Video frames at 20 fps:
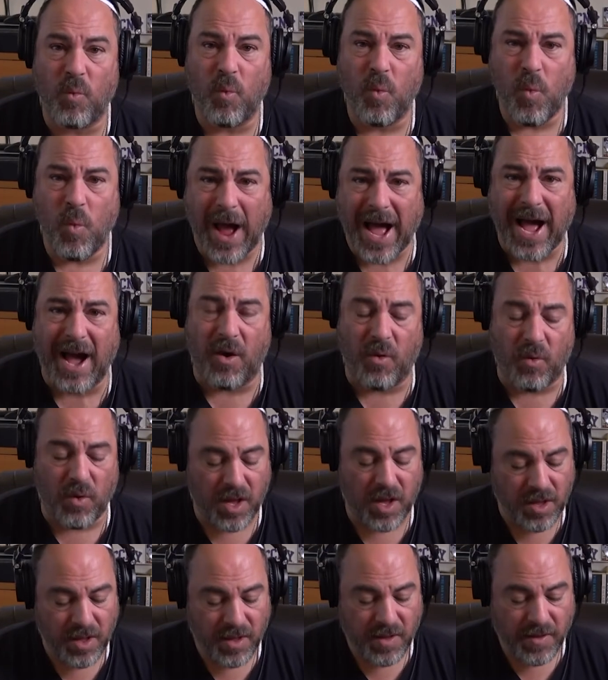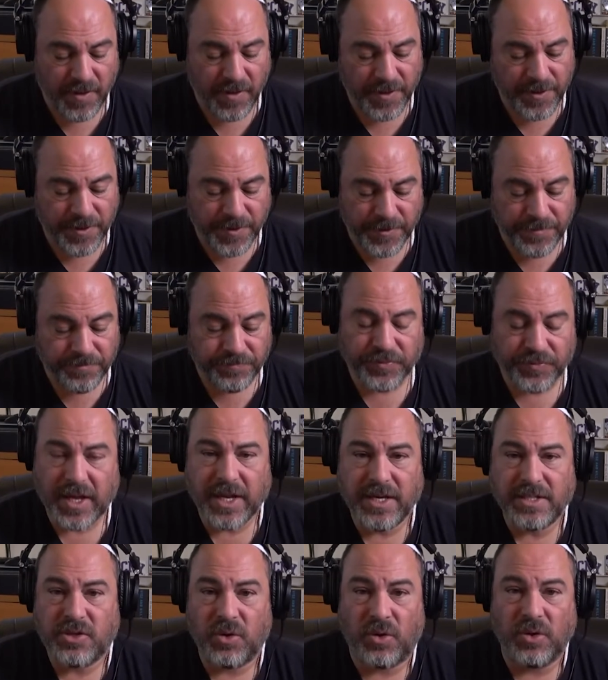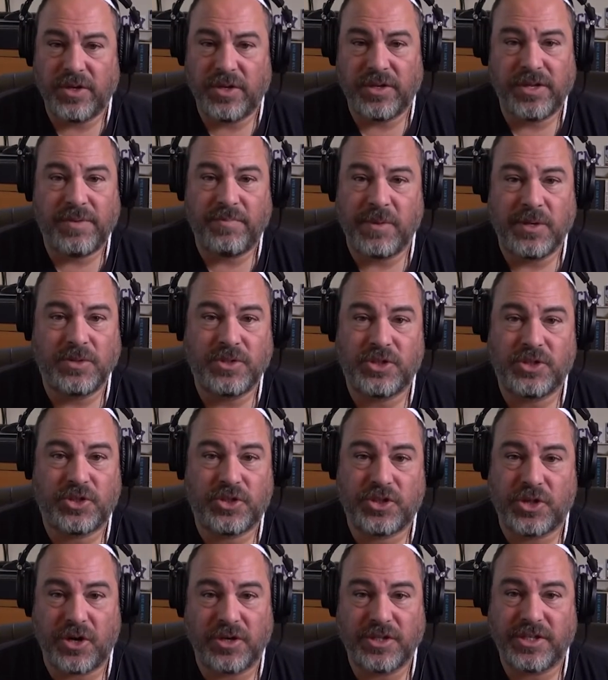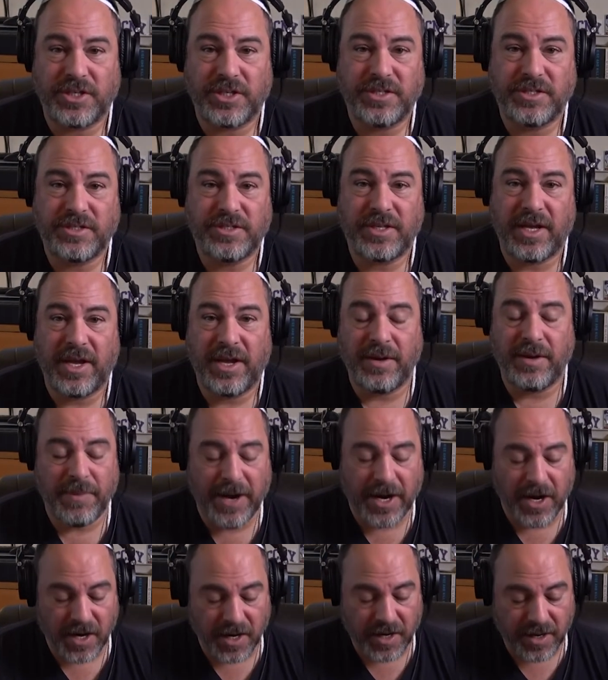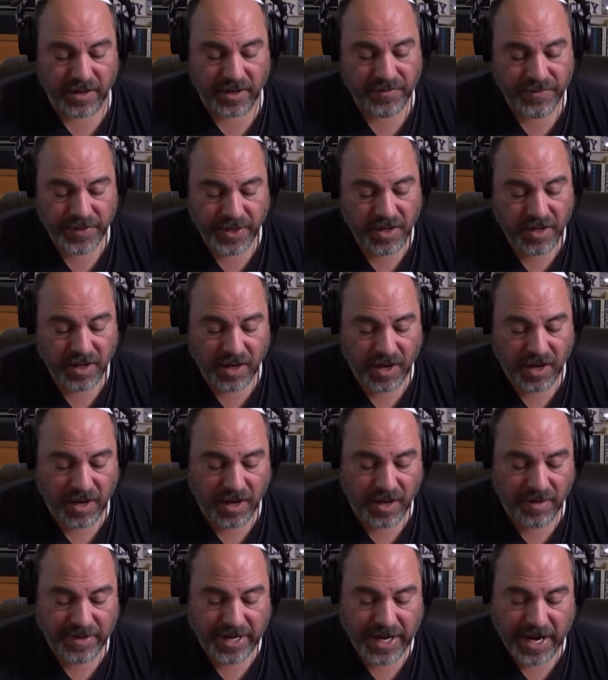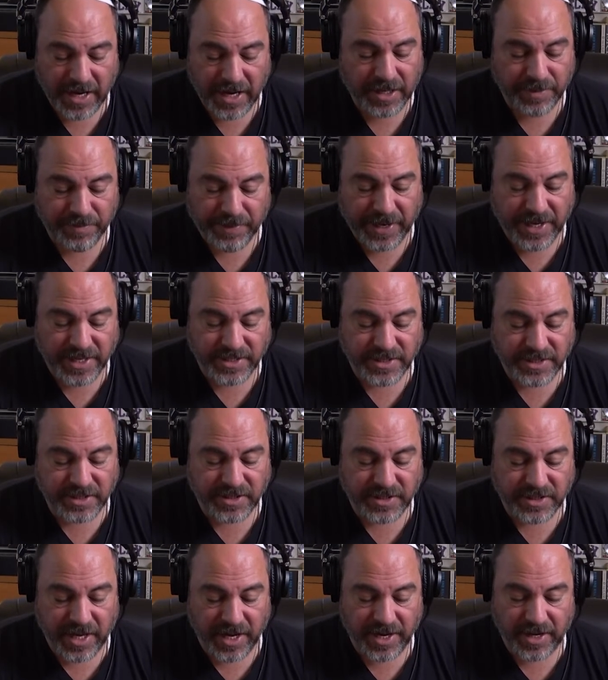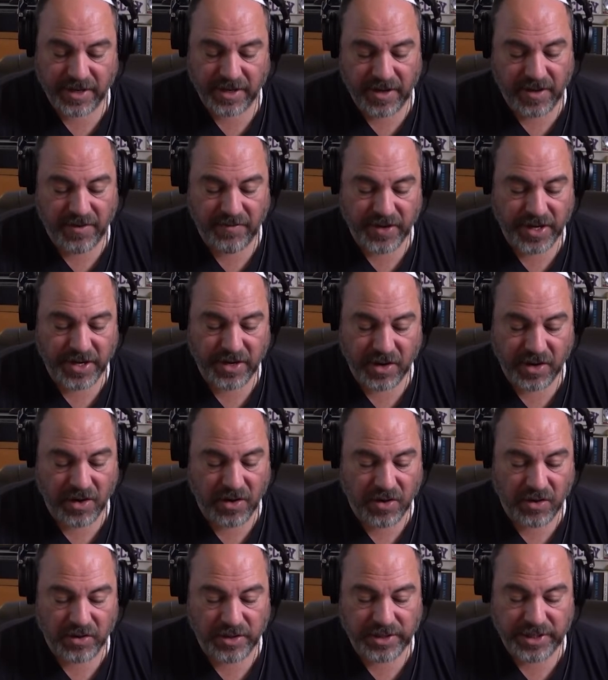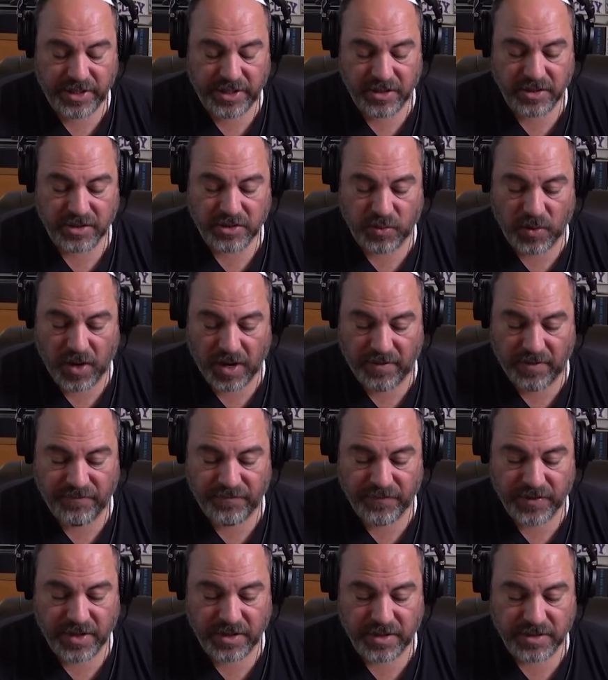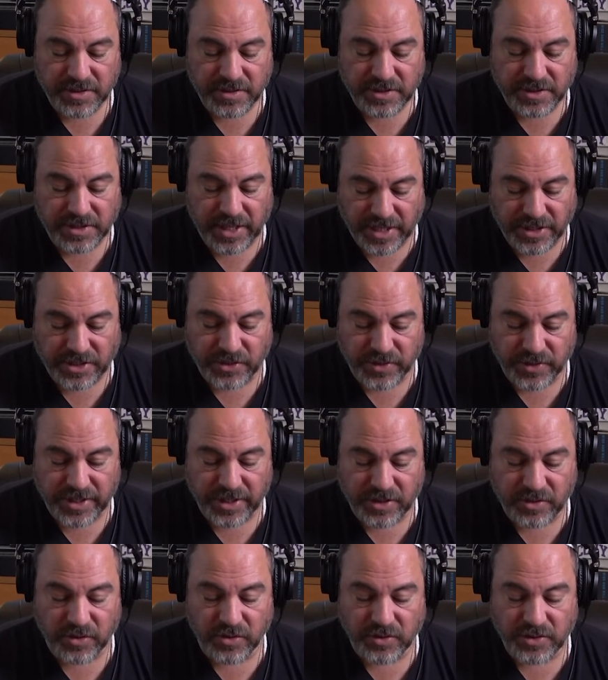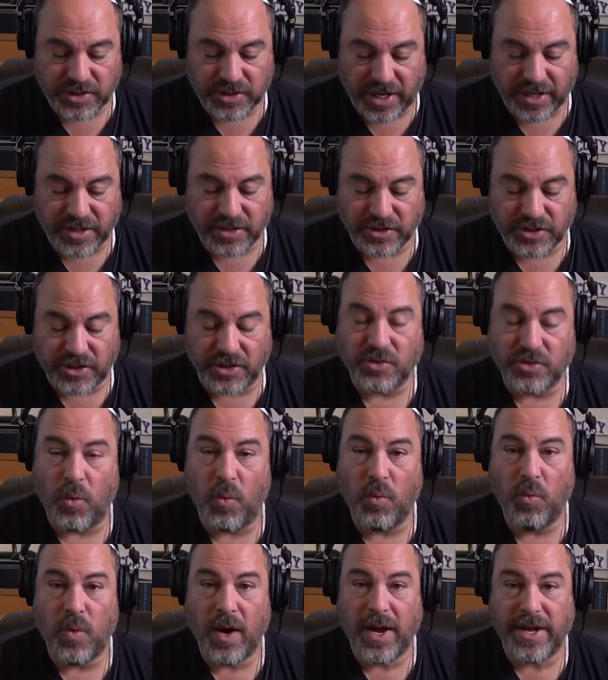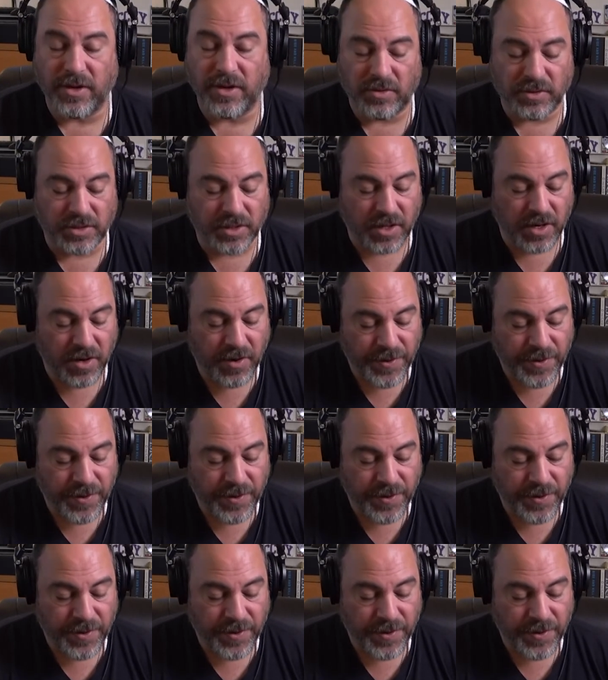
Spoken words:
Wow. It's older than most churches in America, and occupies the site of an earlier 12th century Crusader church, way older.